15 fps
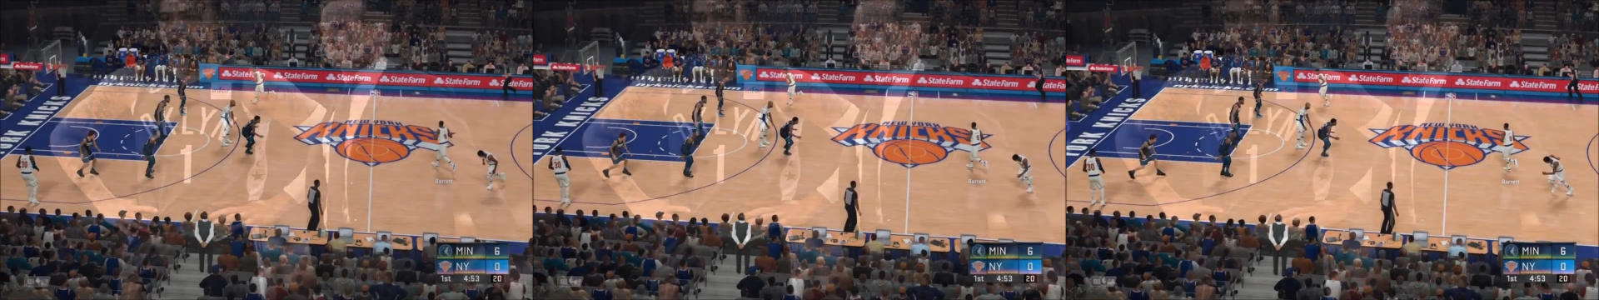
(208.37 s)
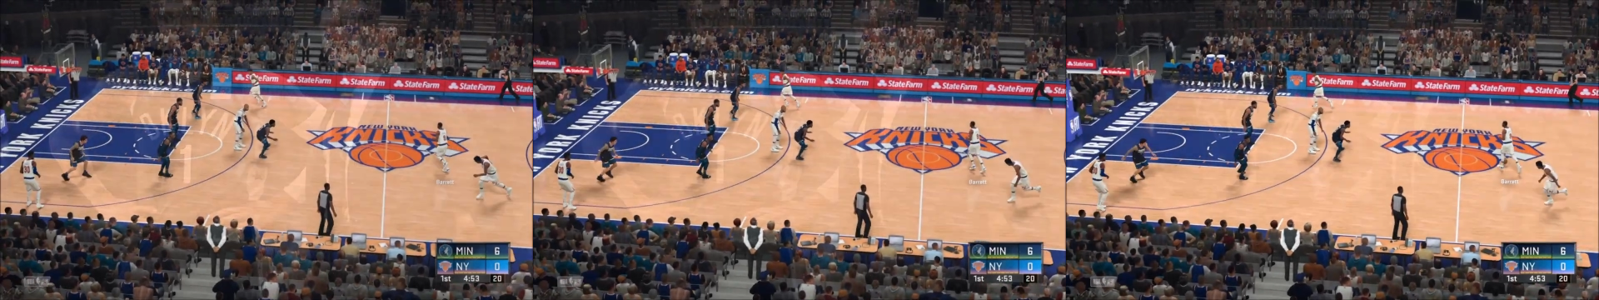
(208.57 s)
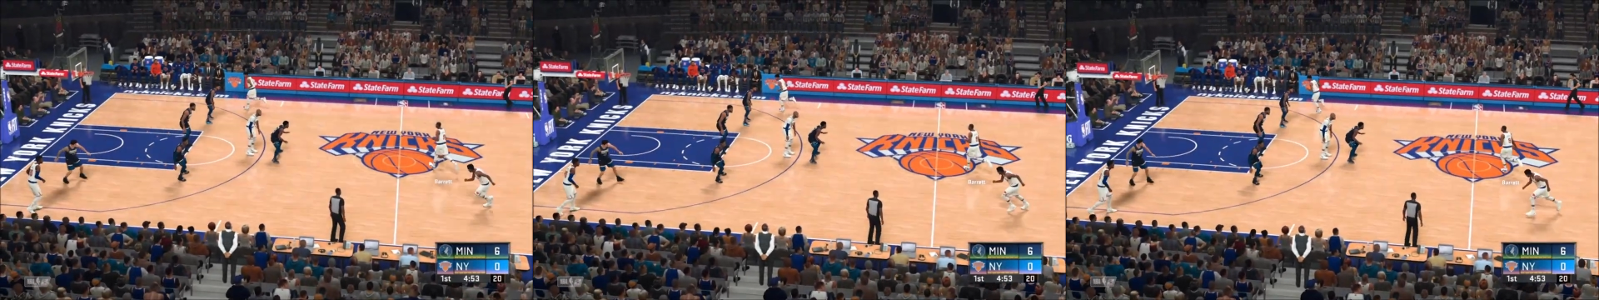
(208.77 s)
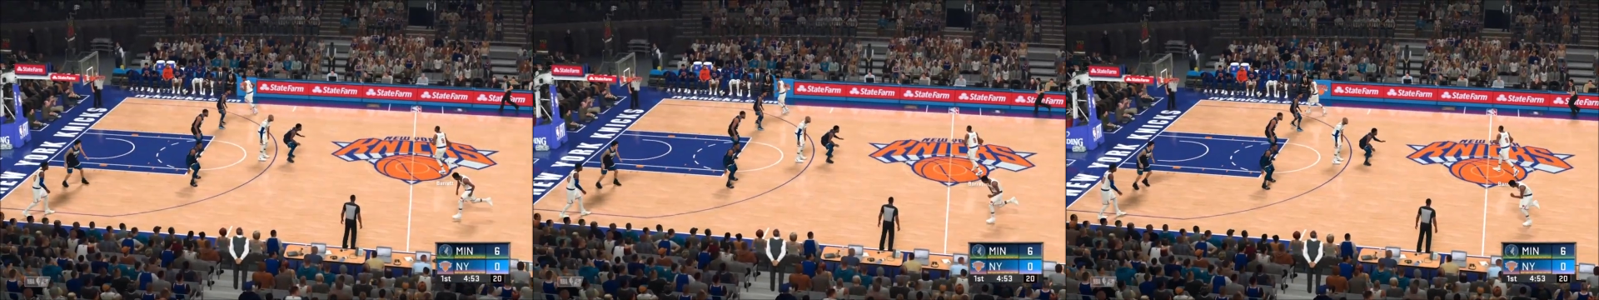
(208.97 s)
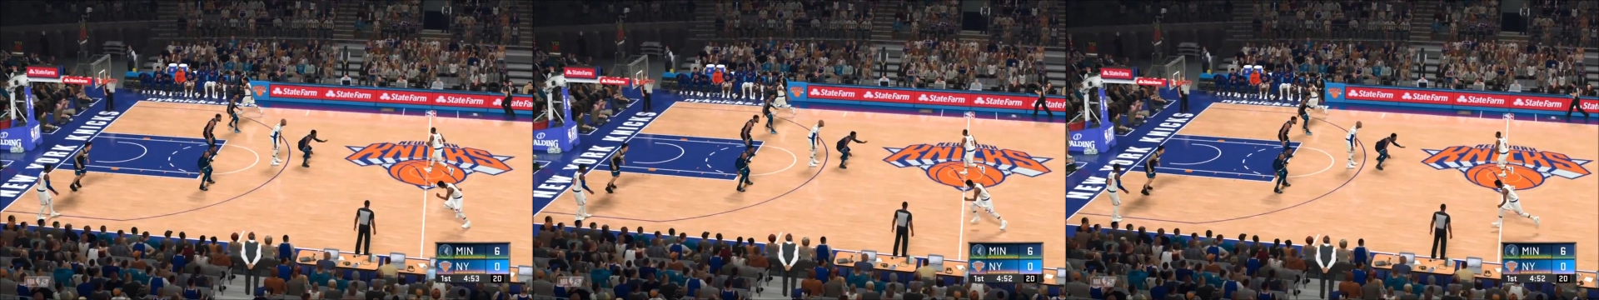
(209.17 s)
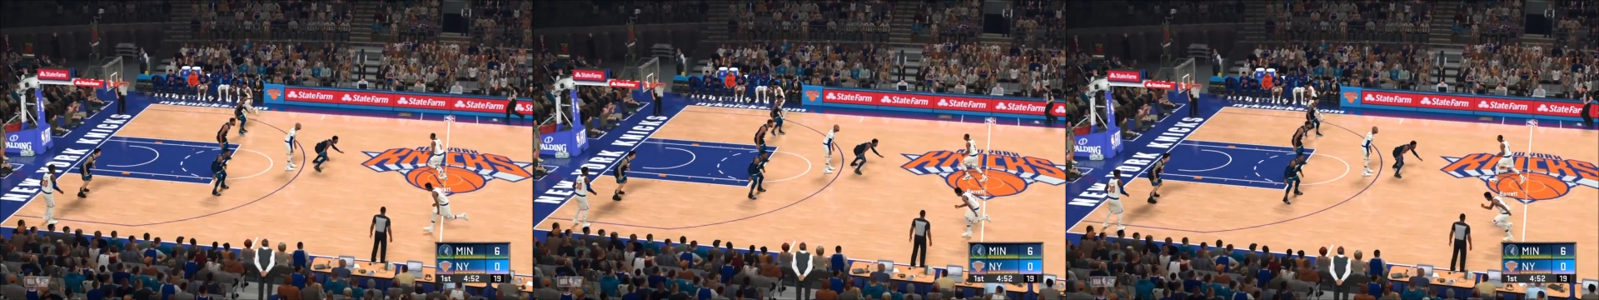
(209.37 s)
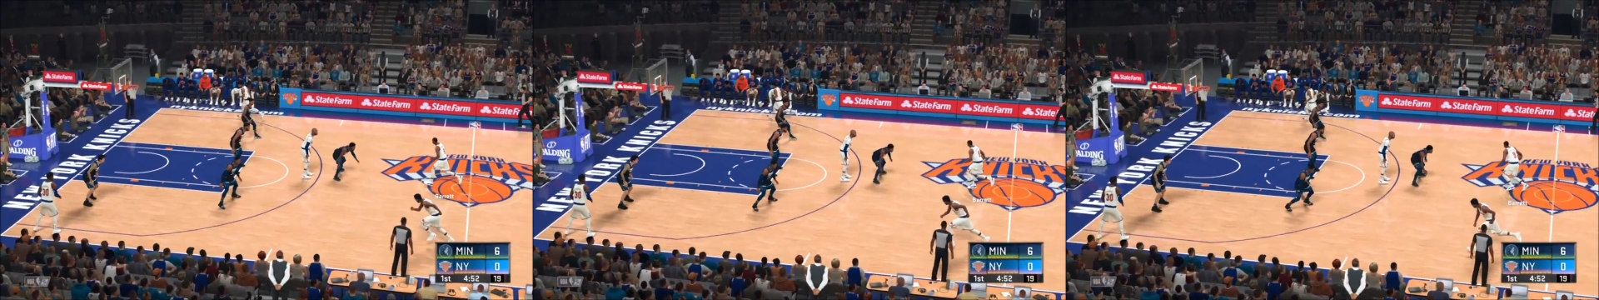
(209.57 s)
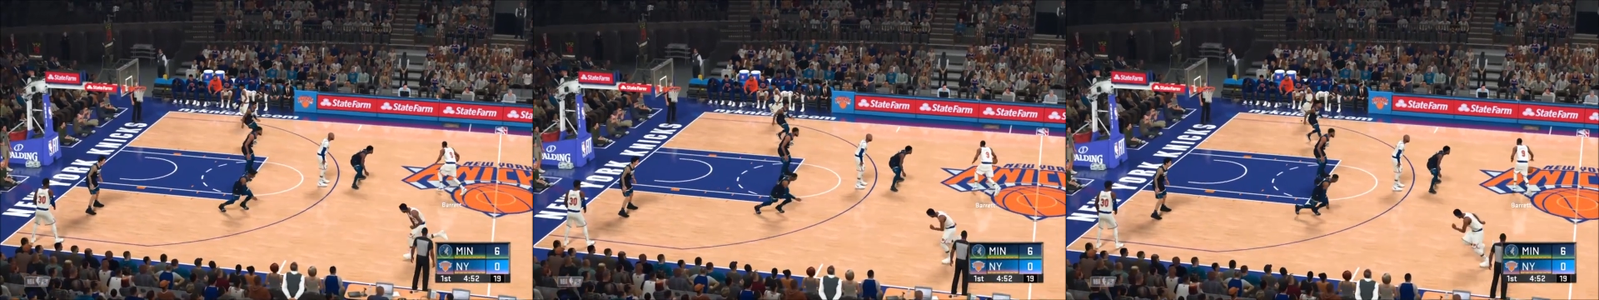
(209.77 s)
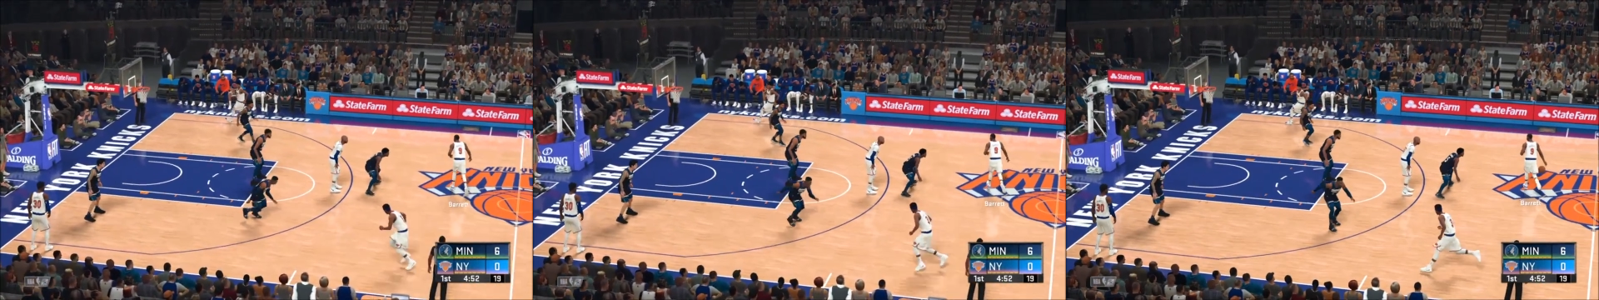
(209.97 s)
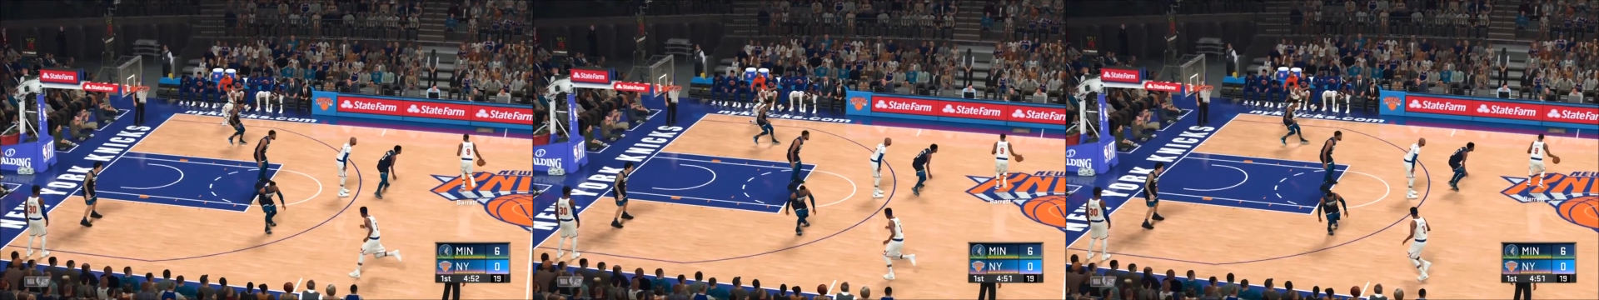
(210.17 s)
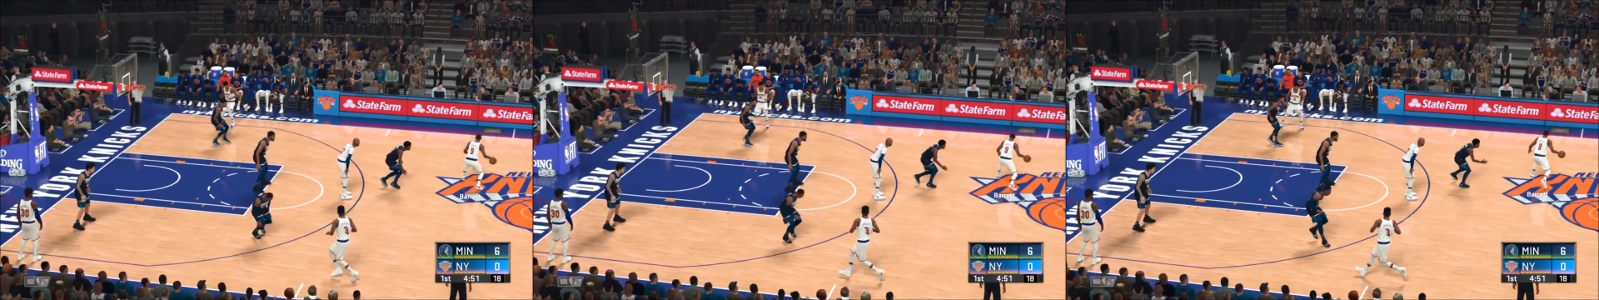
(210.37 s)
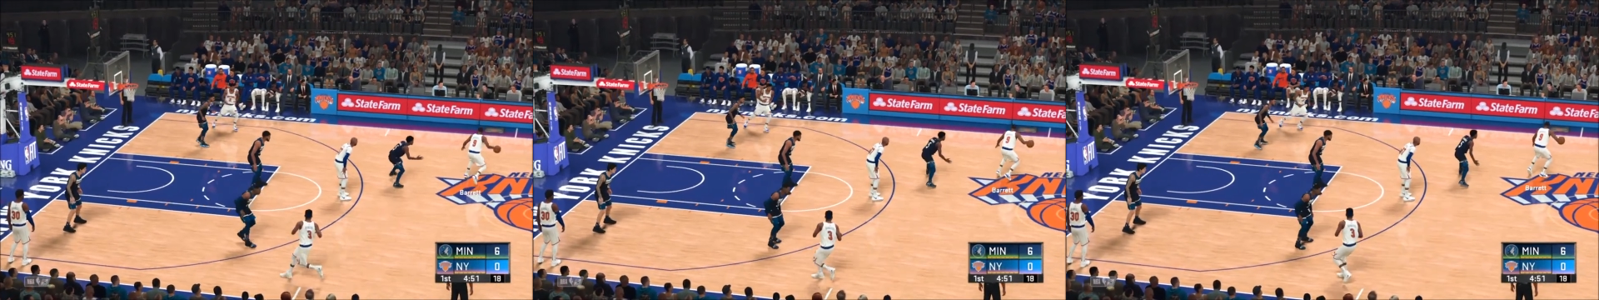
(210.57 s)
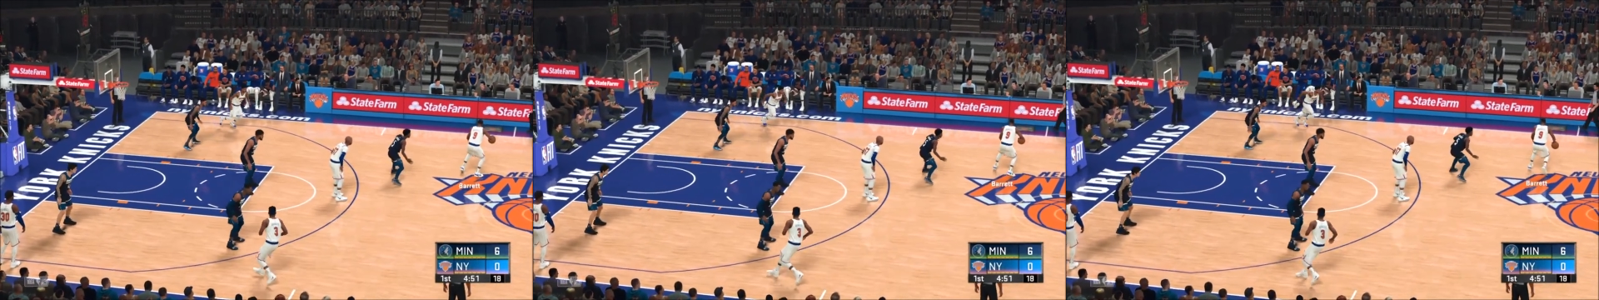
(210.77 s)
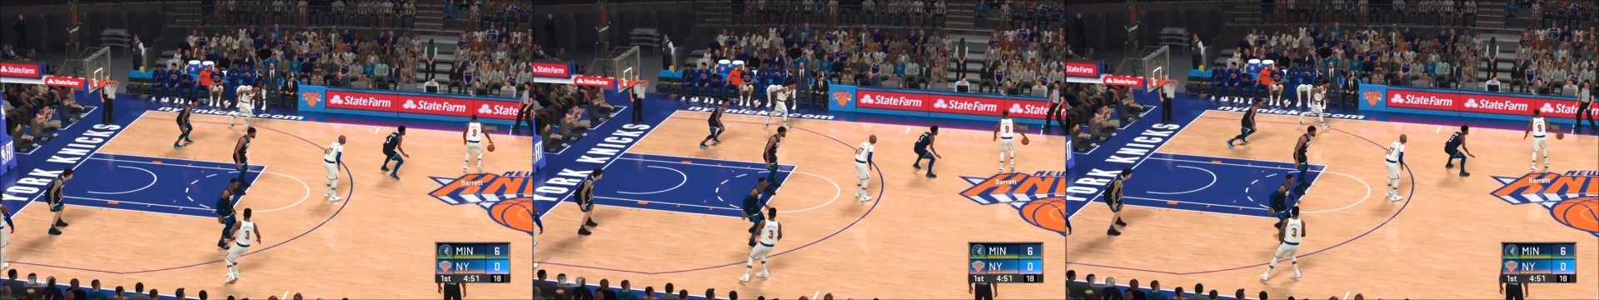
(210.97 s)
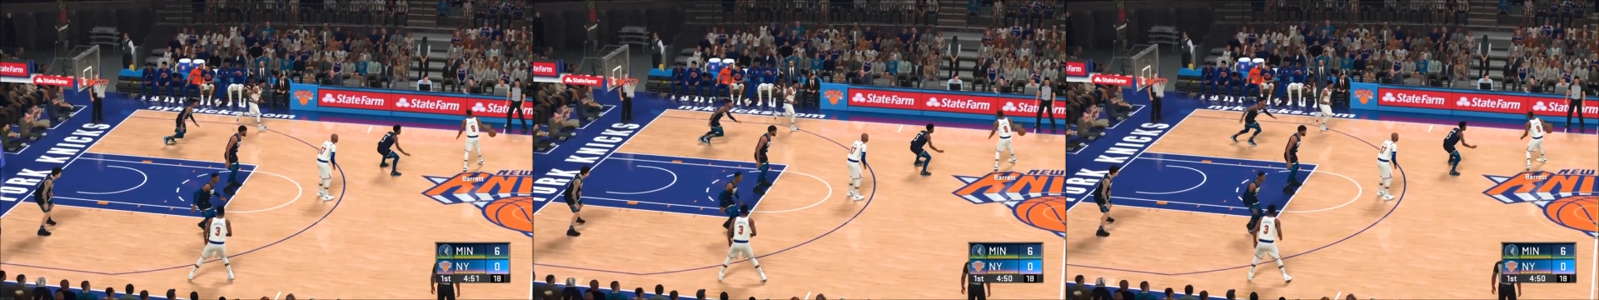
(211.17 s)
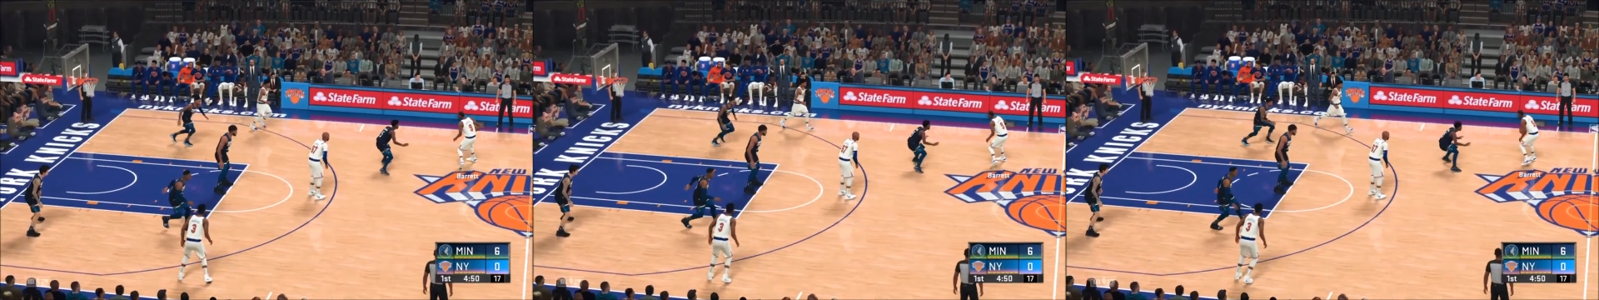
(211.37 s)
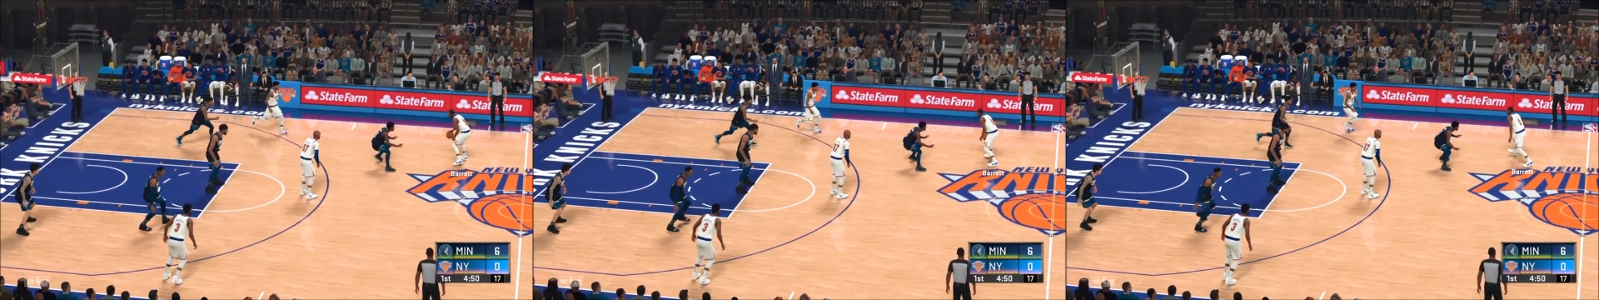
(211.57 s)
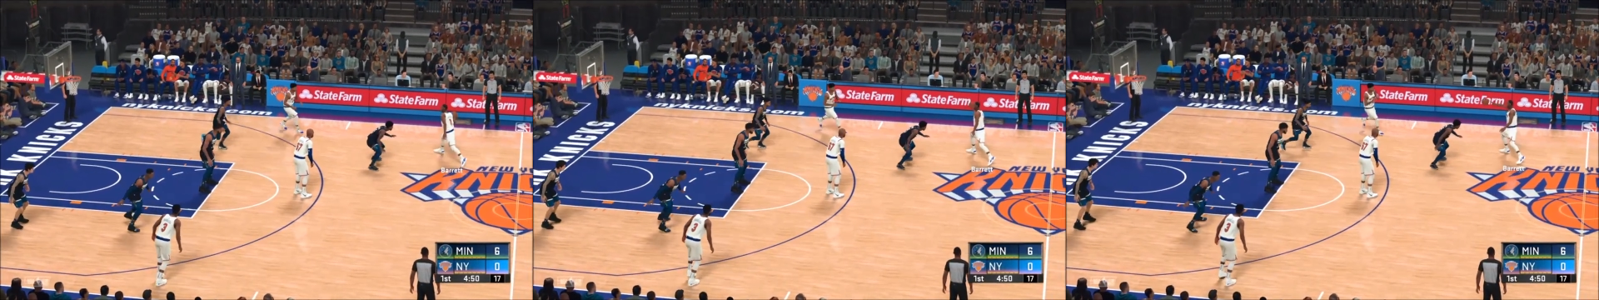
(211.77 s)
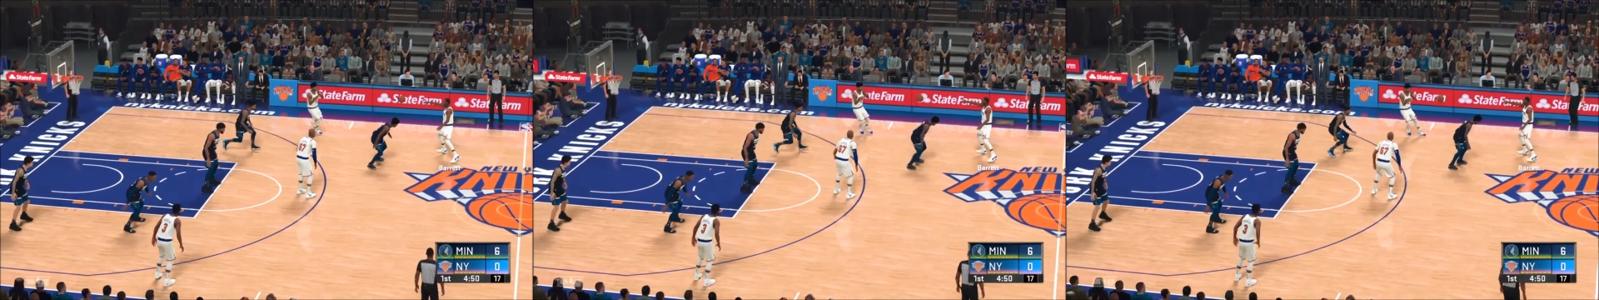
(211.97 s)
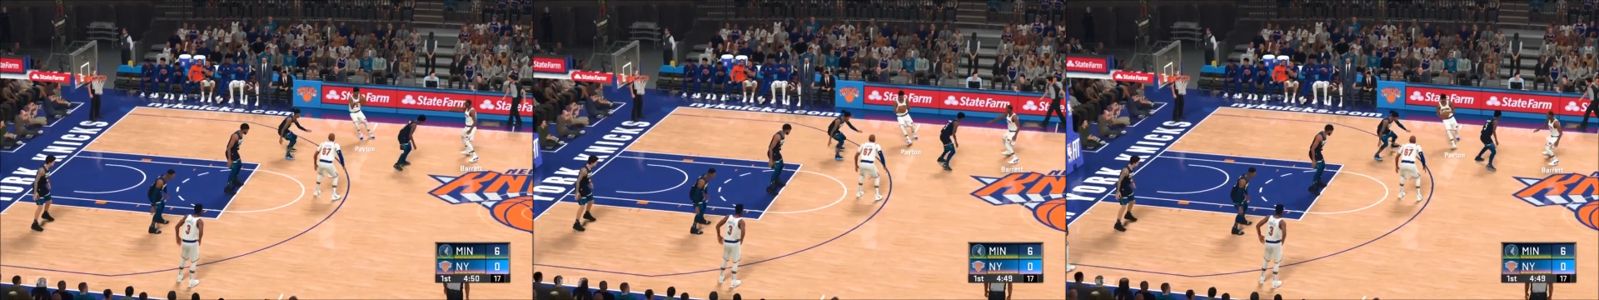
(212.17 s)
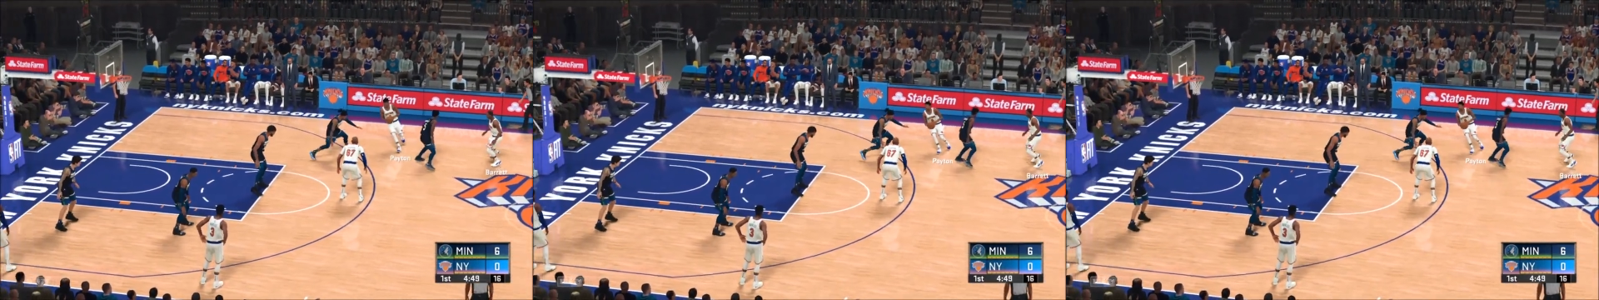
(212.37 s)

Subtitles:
[unreadable: no face in view]